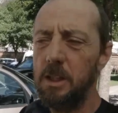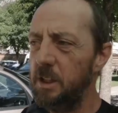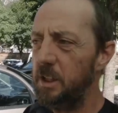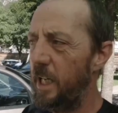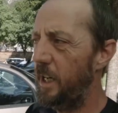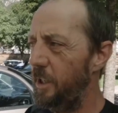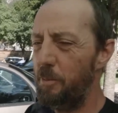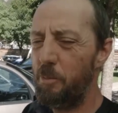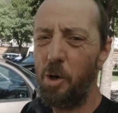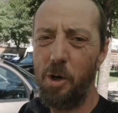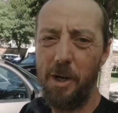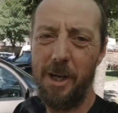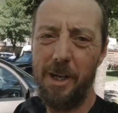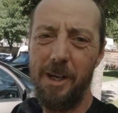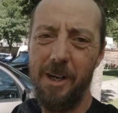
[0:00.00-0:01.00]
Saturday
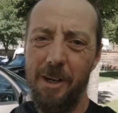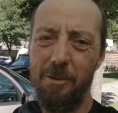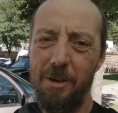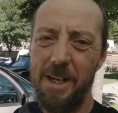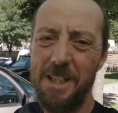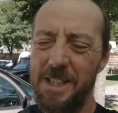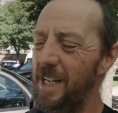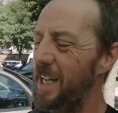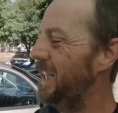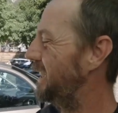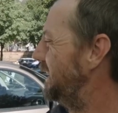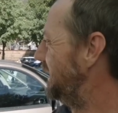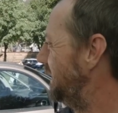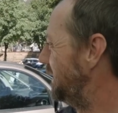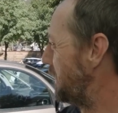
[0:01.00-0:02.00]
morning, race day.
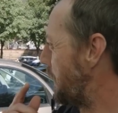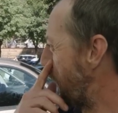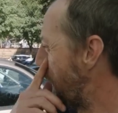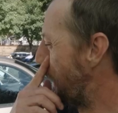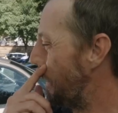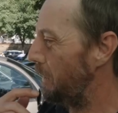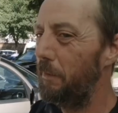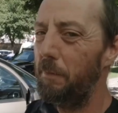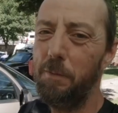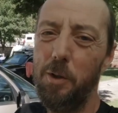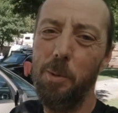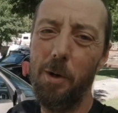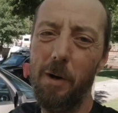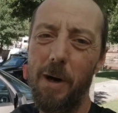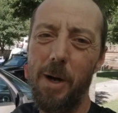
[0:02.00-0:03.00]
A
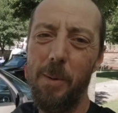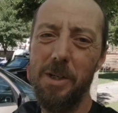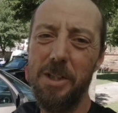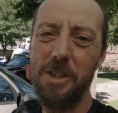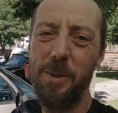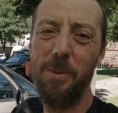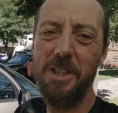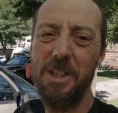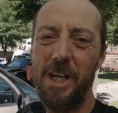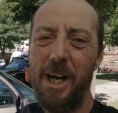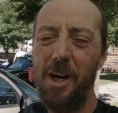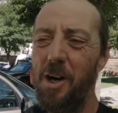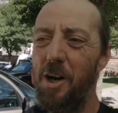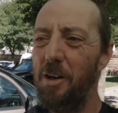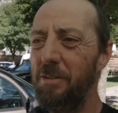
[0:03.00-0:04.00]
few more hours till we
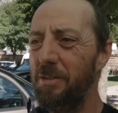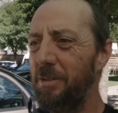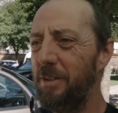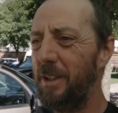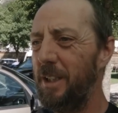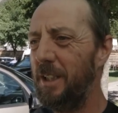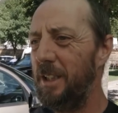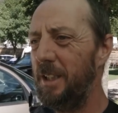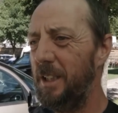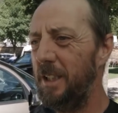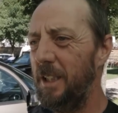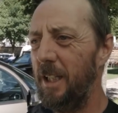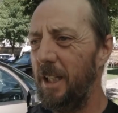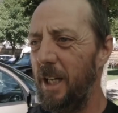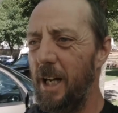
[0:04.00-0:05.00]
set off.
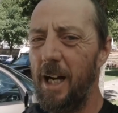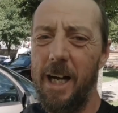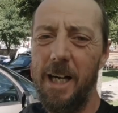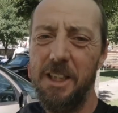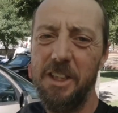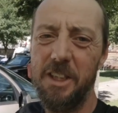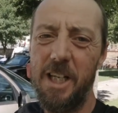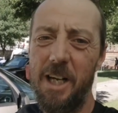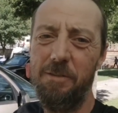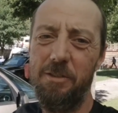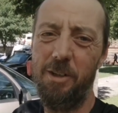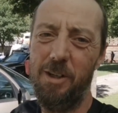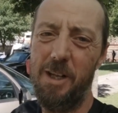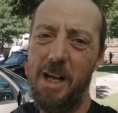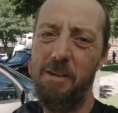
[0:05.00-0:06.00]
Just
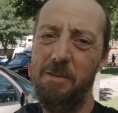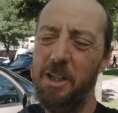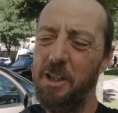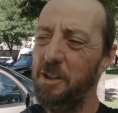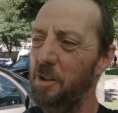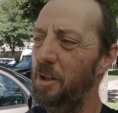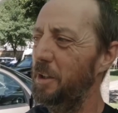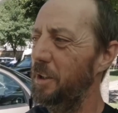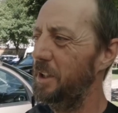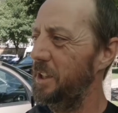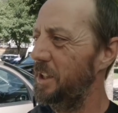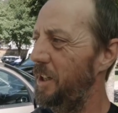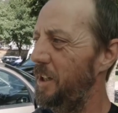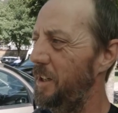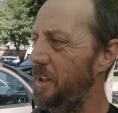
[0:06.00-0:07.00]
after 11 o'clock
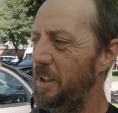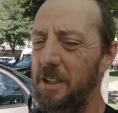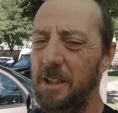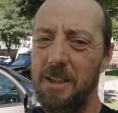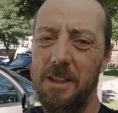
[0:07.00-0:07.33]
start.